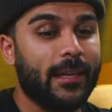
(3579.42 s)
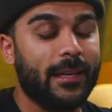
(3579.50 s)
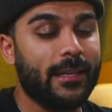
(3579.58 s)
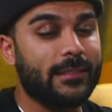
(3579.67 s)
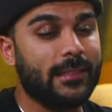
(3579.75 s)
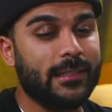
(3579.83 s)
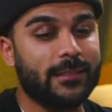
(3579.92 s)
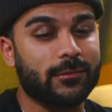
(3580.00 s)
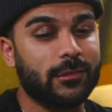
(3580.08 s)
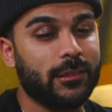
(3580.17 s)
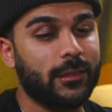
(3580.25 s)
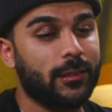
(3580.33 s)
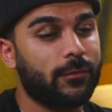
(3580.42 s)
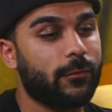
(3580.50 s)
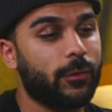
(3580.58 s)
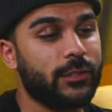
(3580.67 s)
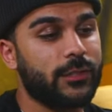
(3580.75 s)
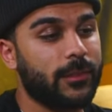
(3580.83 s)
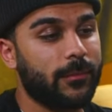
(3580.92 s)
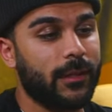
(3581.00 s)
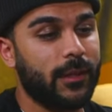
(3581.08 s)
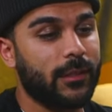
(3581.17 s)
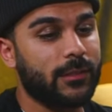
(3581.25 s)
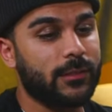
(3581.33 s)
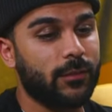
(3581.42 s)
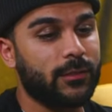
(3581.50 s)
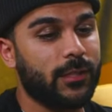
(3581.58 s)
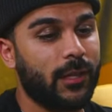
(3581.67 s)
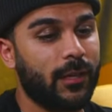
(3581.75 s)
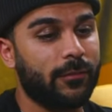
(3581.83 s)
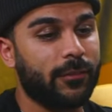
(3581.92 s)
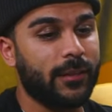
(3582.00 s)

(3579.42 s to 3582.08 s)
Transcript: it's it's really unfortunate, man. It's so tough,